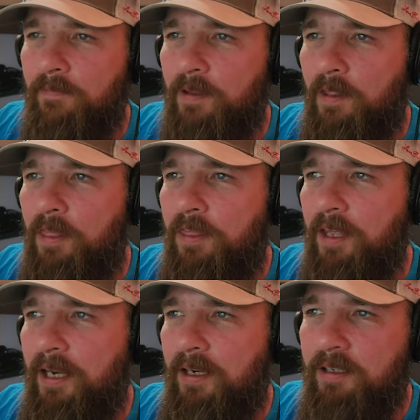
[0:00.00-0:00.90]

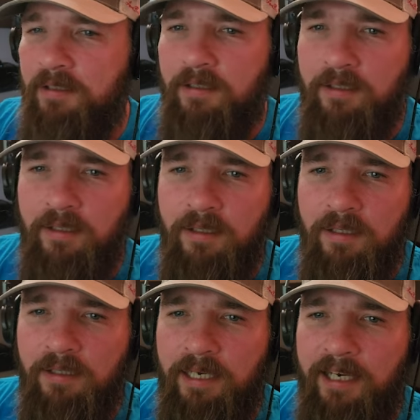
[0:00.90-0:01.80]
there?
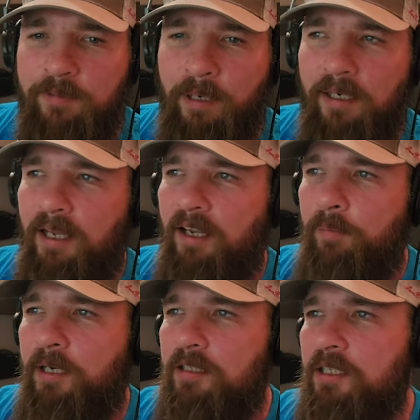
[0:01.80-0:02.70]
Yeah, he's picking that up
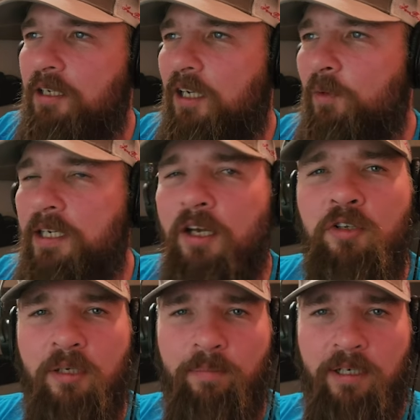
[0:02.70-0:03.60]
because he's going to reuse it,